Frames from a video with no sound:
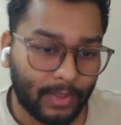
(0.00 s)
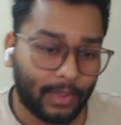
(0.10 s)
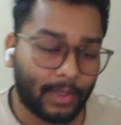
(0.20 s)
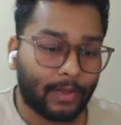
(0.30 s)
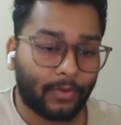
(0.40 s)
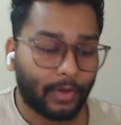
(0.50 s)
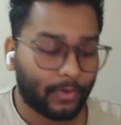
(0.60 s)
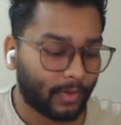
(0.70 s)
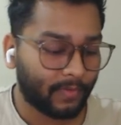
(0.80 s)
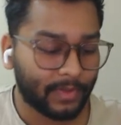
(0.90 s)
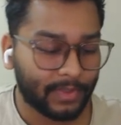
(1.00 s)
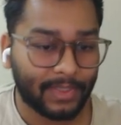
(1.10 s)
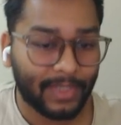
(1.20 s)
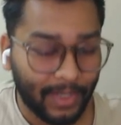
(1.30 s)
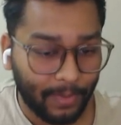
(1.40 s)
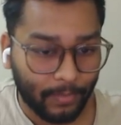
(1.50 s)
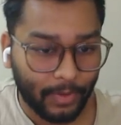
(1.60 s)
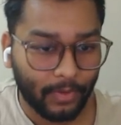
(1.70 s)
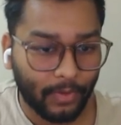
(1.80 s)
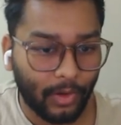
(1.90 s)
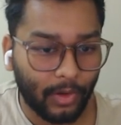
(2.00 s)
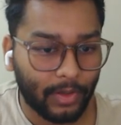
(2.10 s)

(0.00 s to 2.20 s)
They are going to give us a script